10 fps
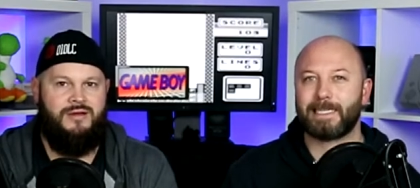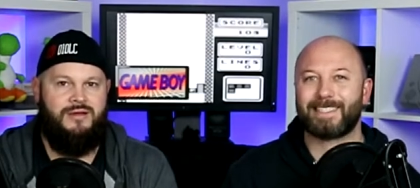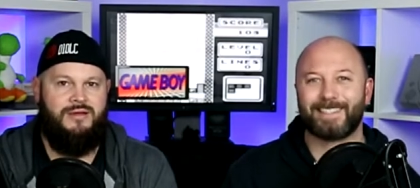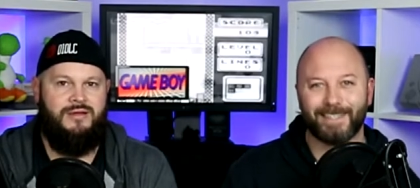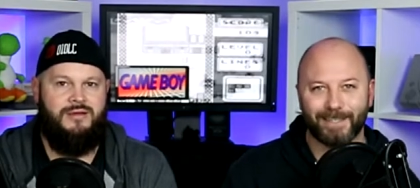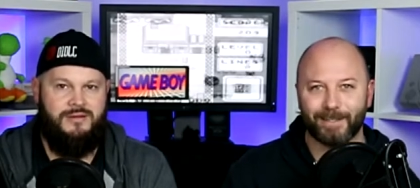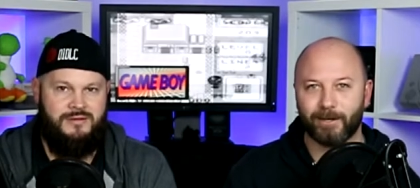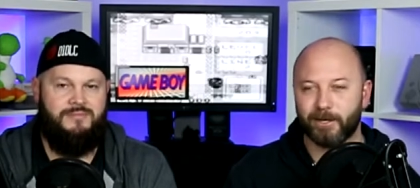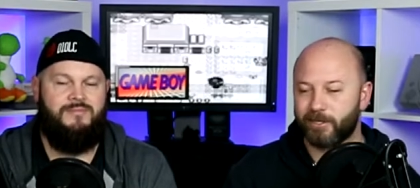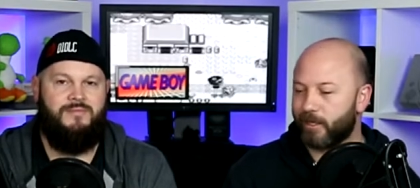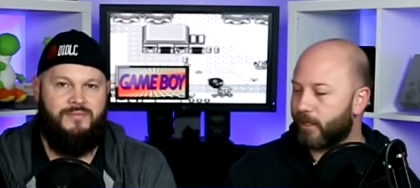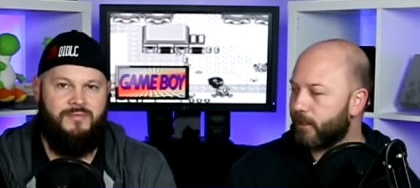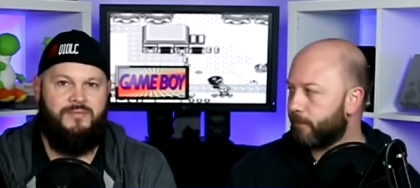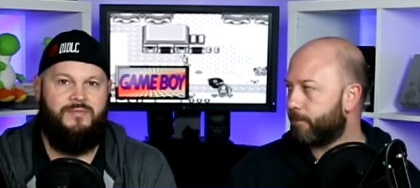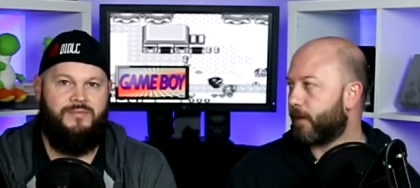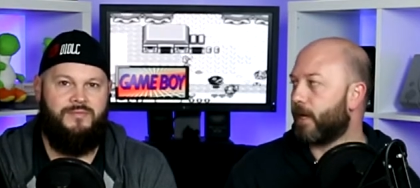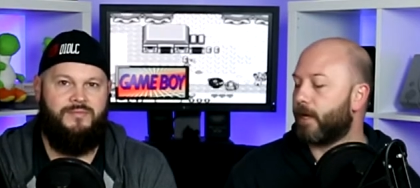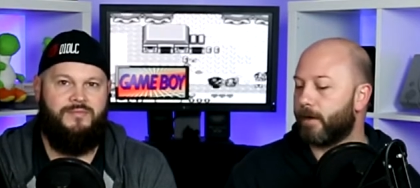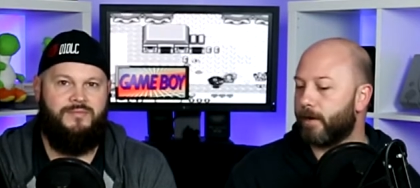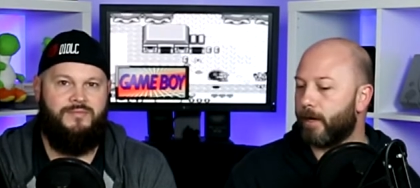Speaker 1: to see at the I G R.
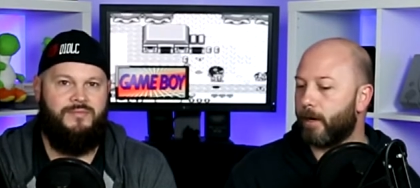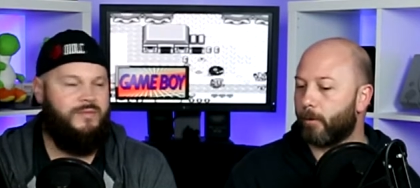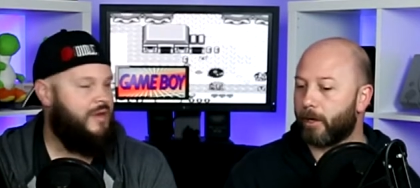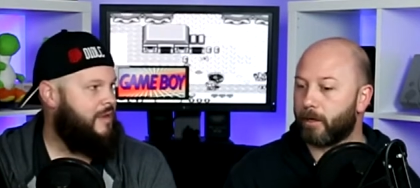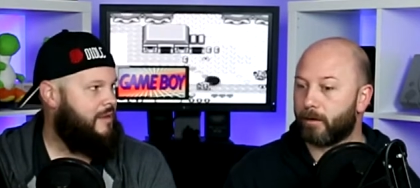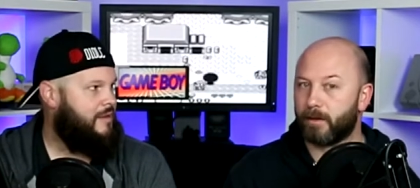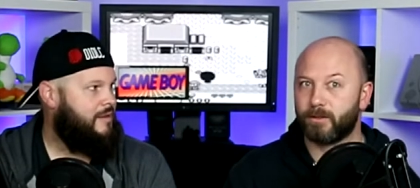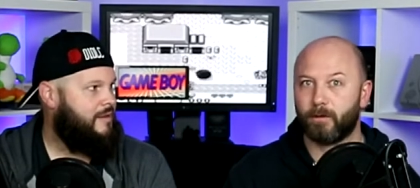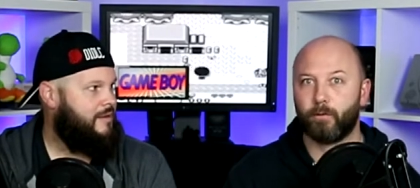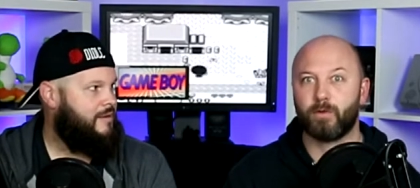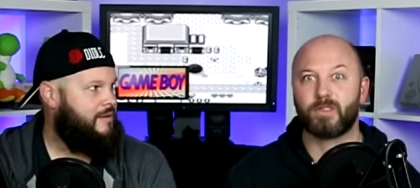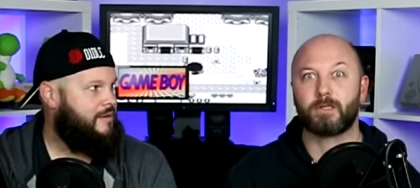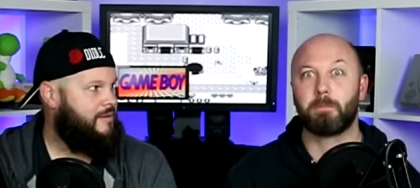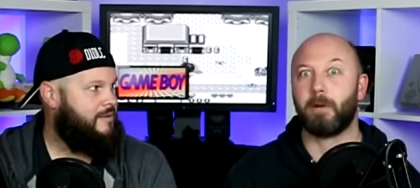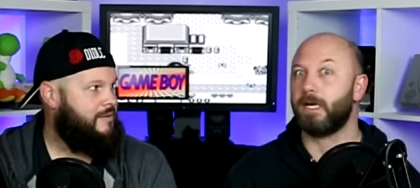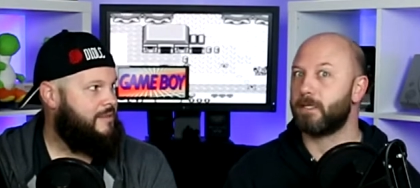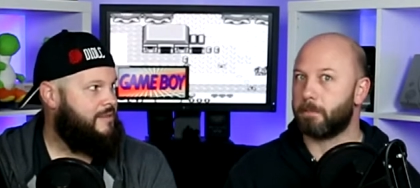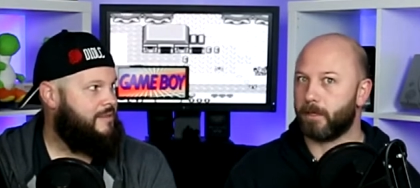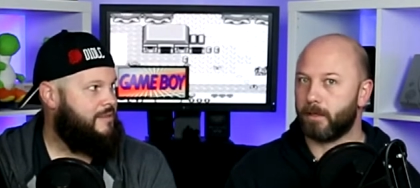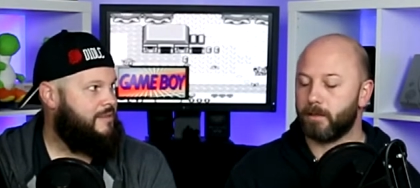And uh, we're going to kick things off with Space
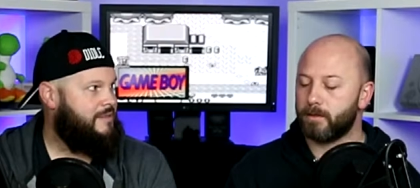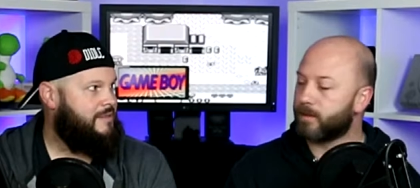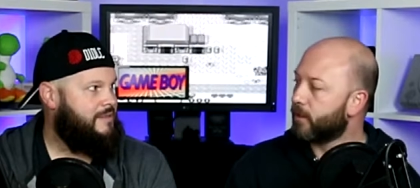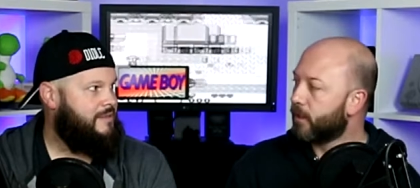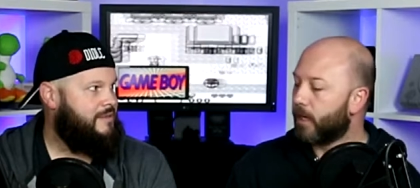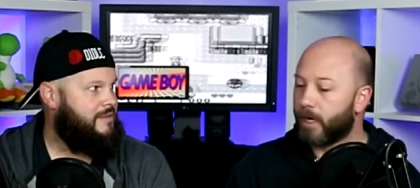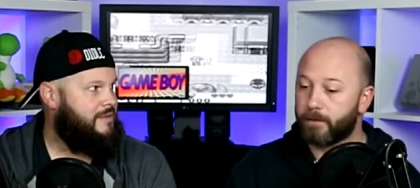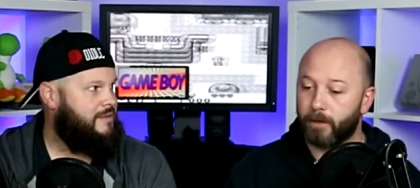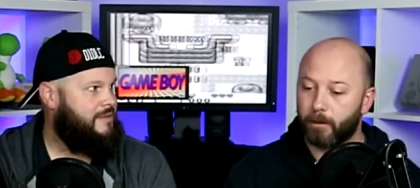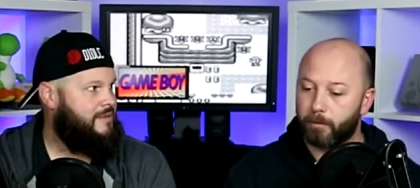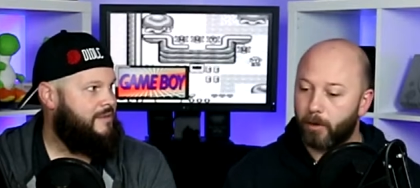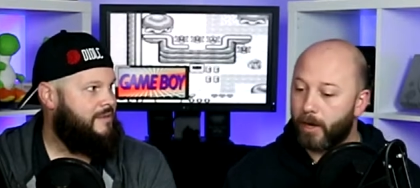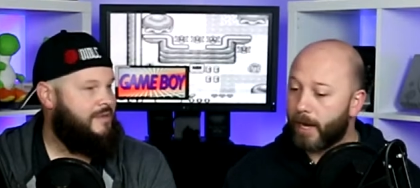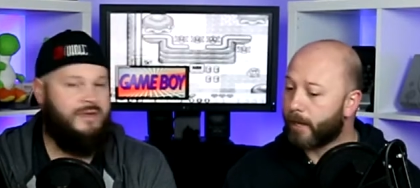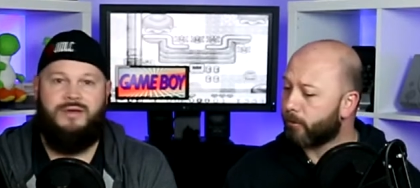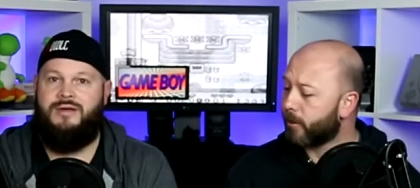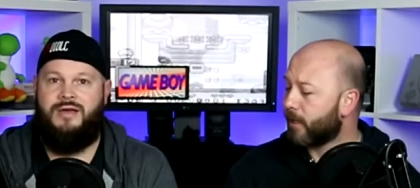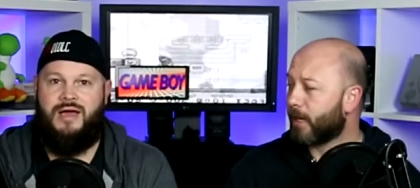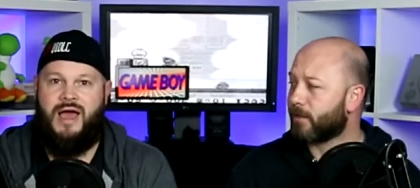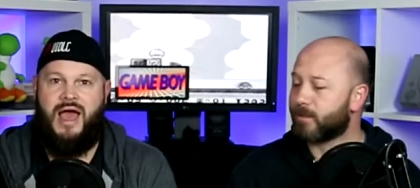Beards, uh, developed by Angry
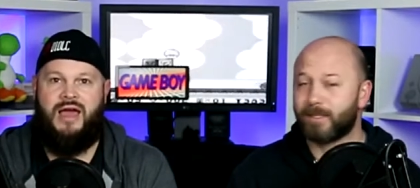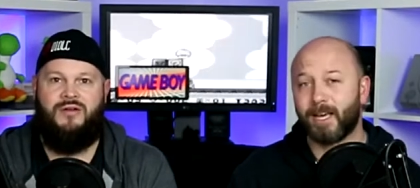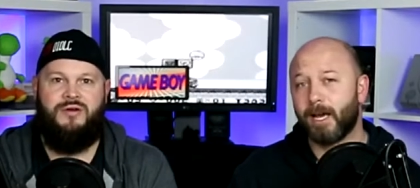Cactus Games.